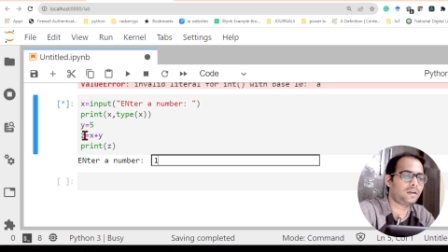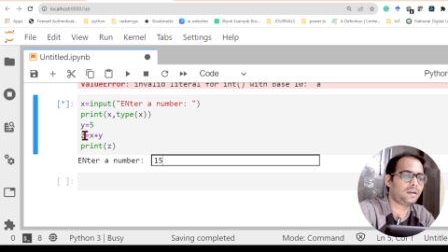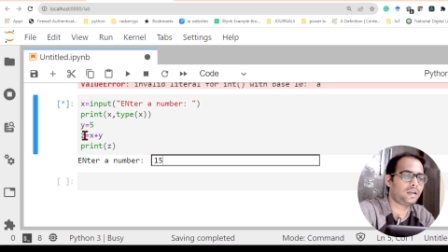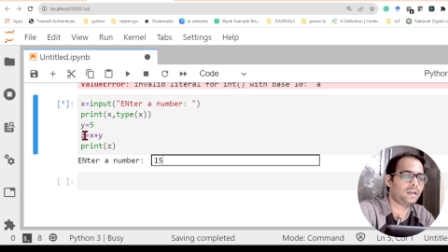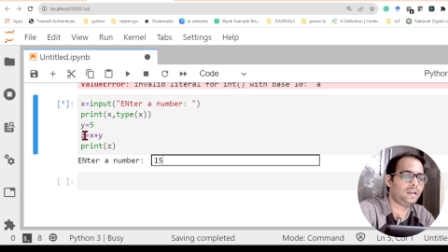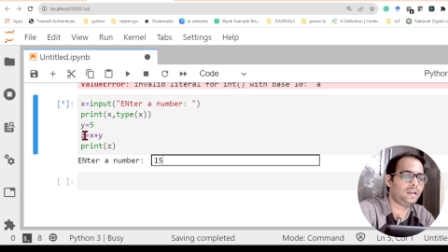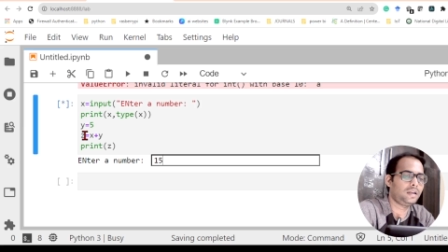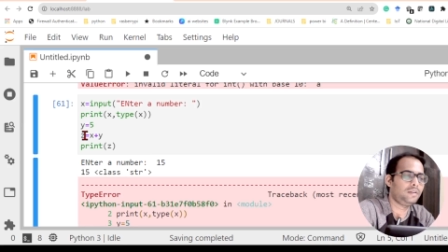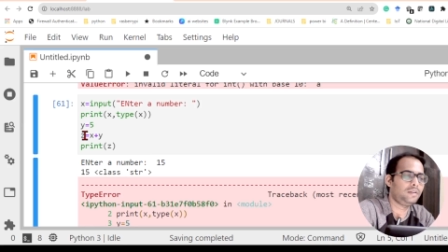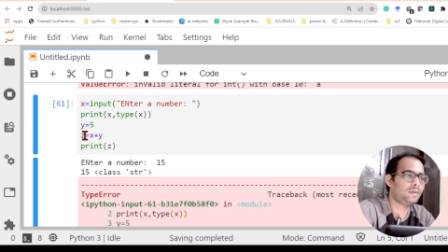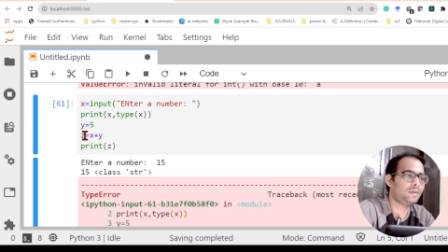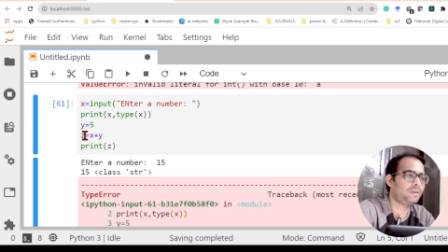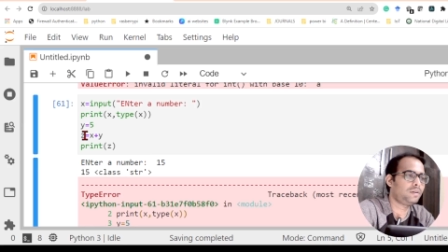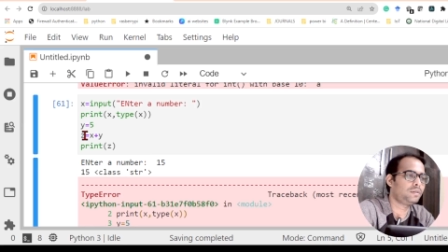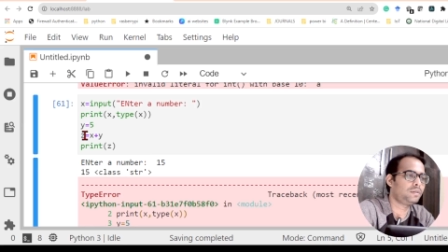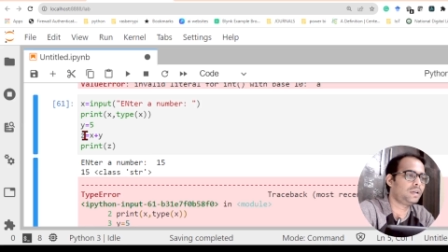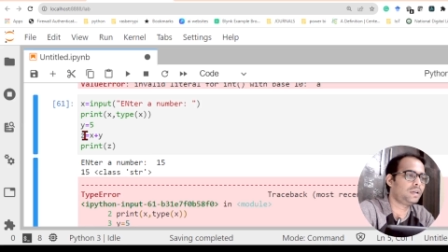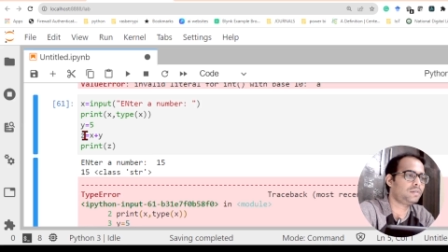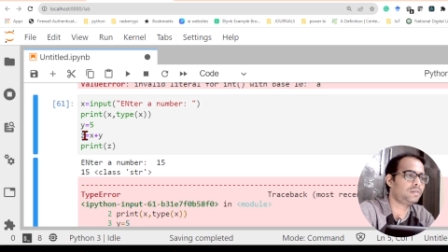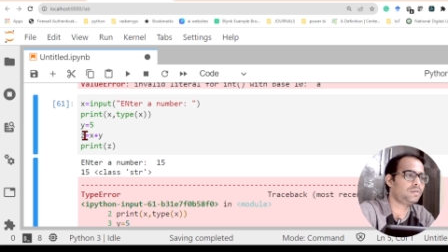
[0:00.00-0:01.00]
any
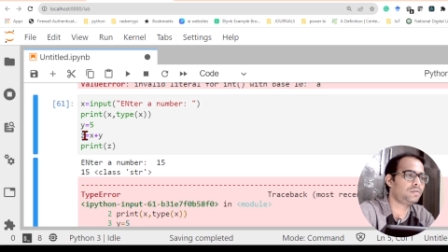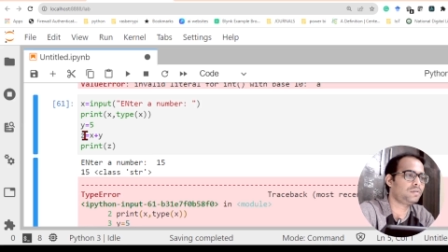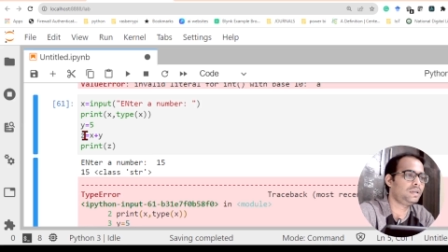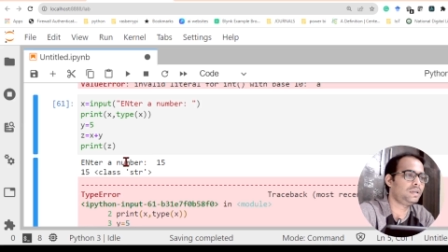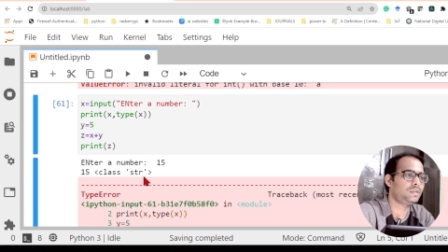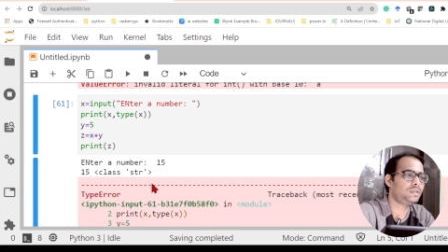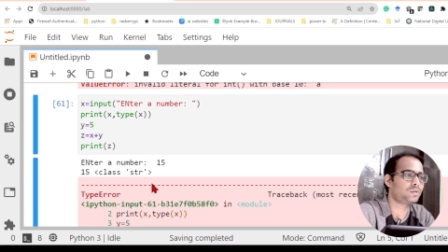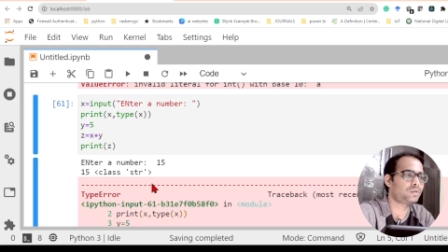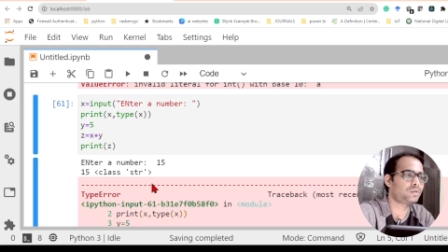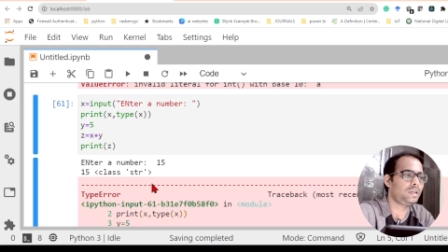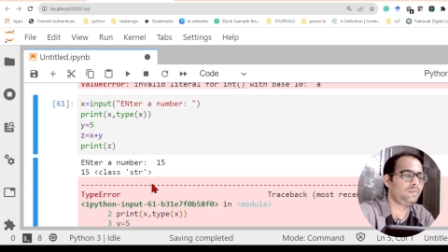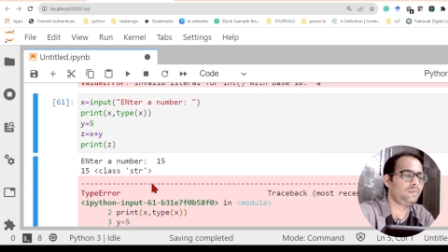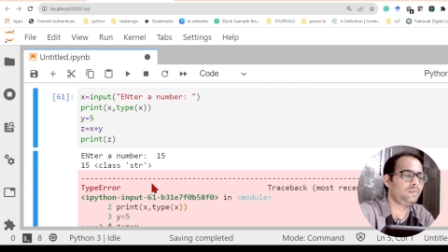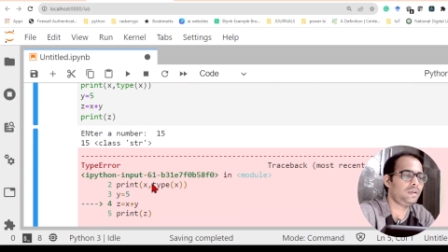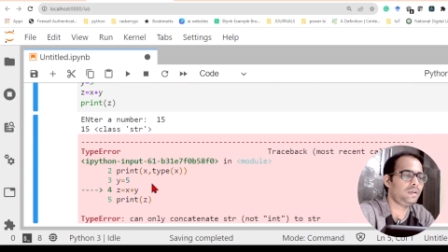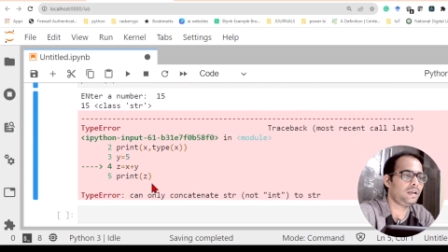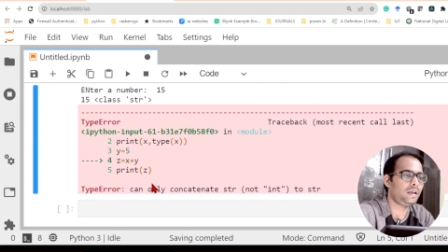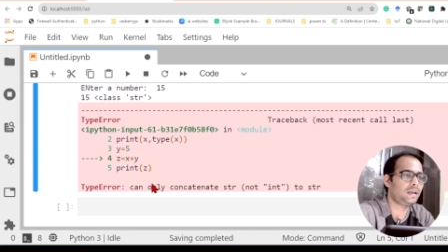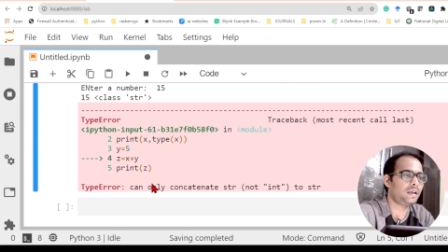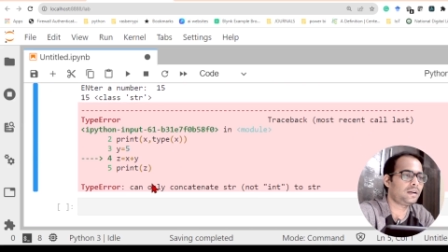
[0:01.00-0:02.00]
value there, so it is showing
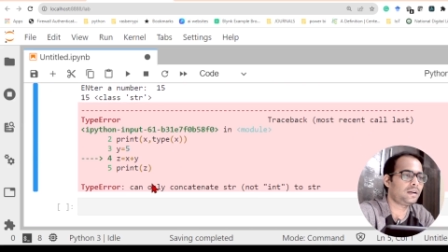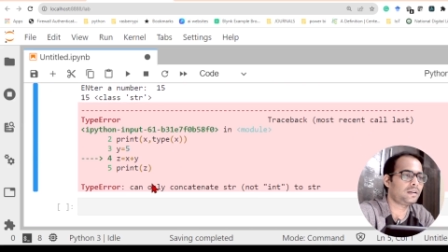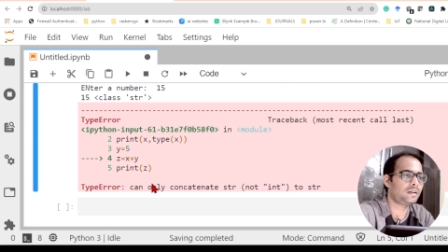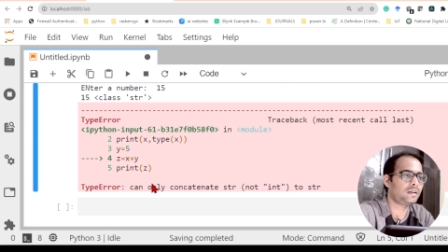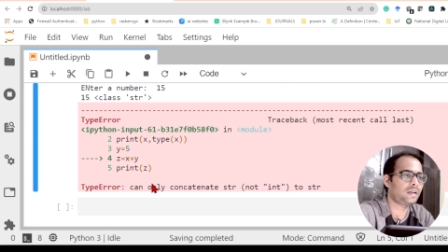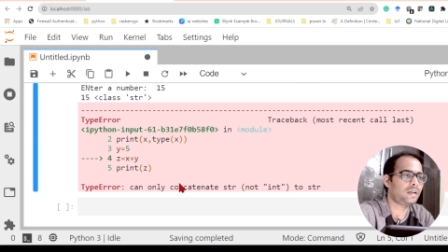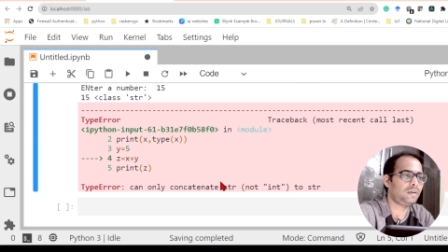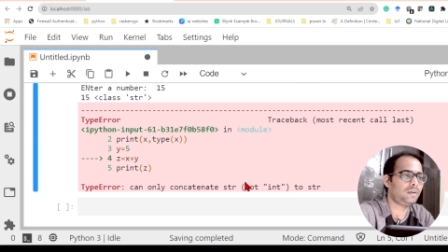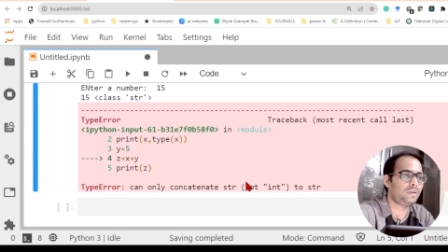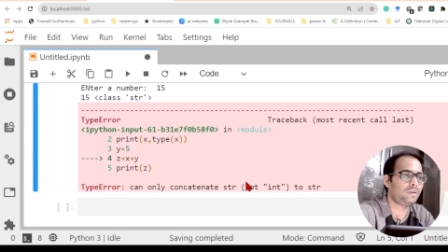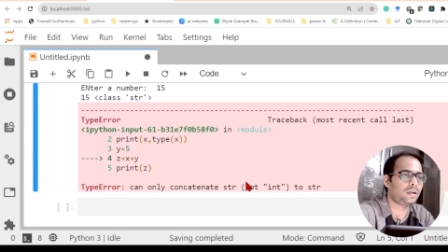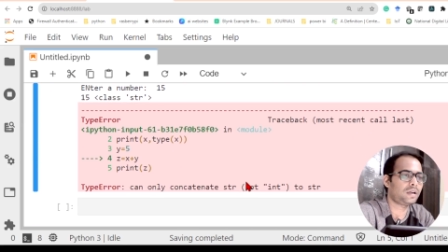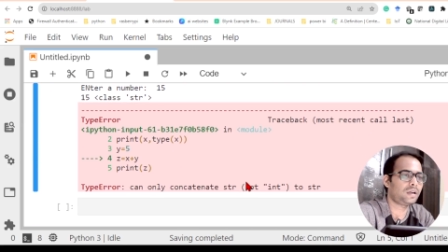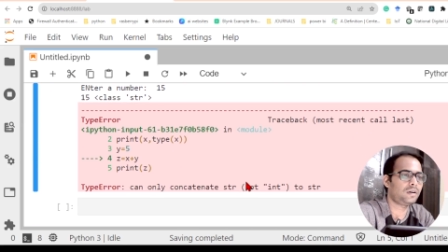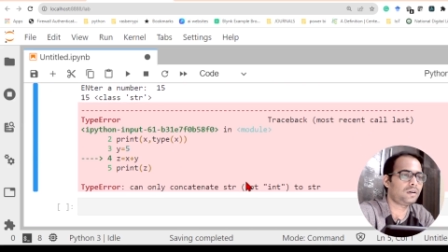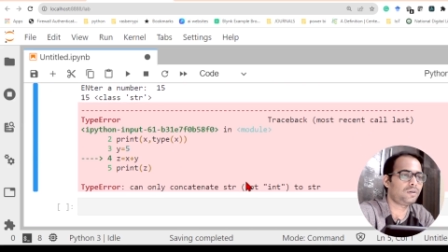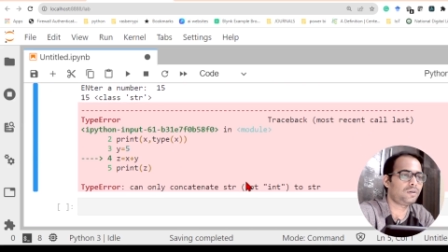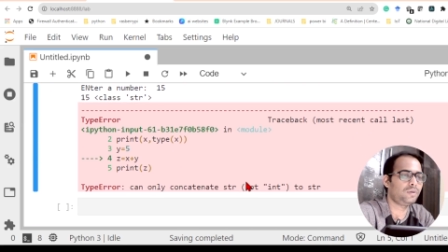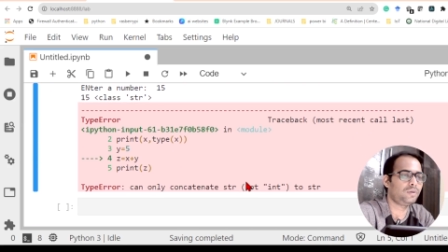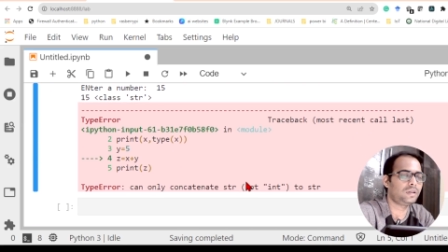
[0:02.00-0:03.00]
me an error that we
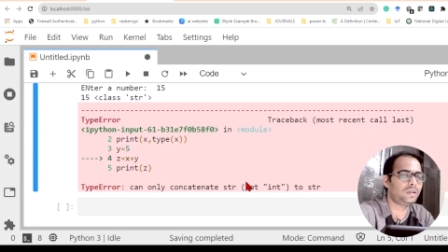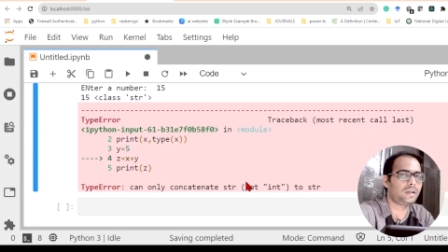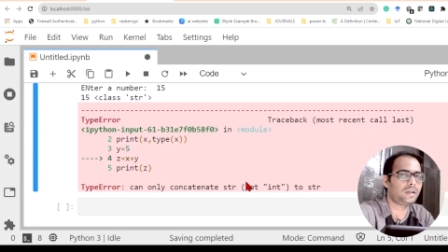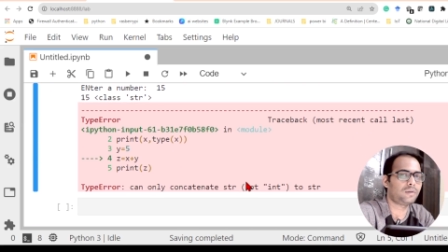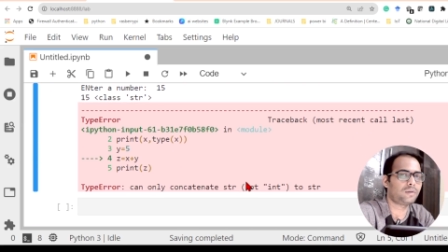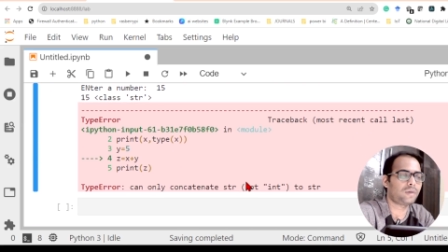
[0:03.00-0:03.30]
cannot do it there.